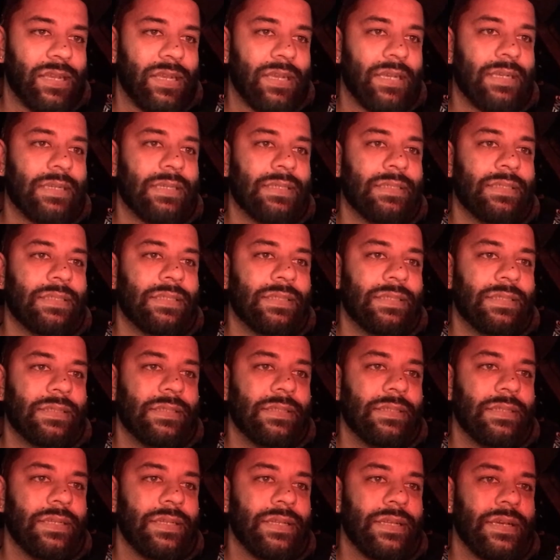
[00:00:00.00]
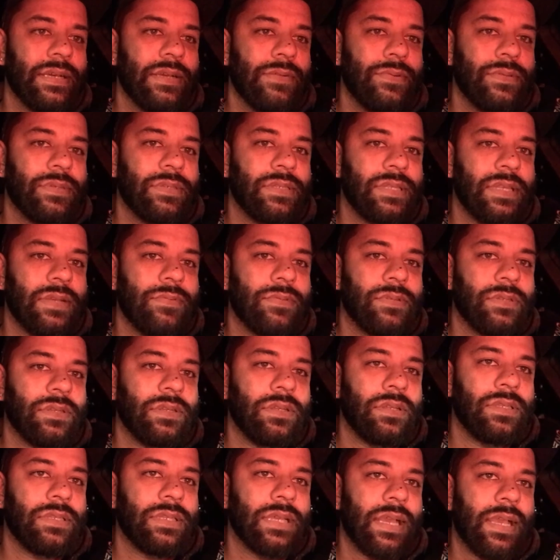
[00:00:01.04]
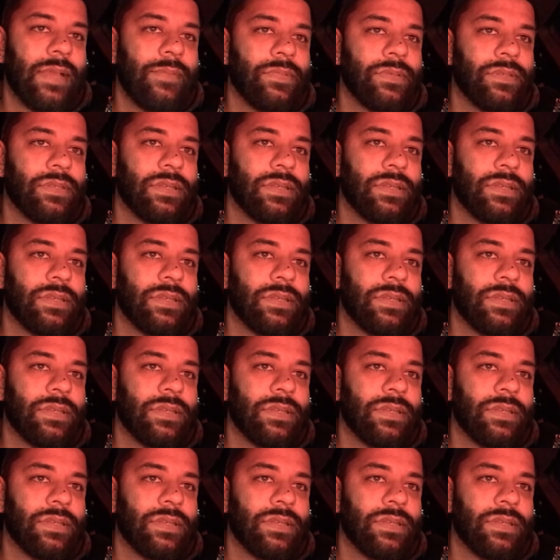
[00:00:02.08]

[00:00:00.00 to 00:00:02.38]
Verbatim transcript: uh, you know, it was it was a good time.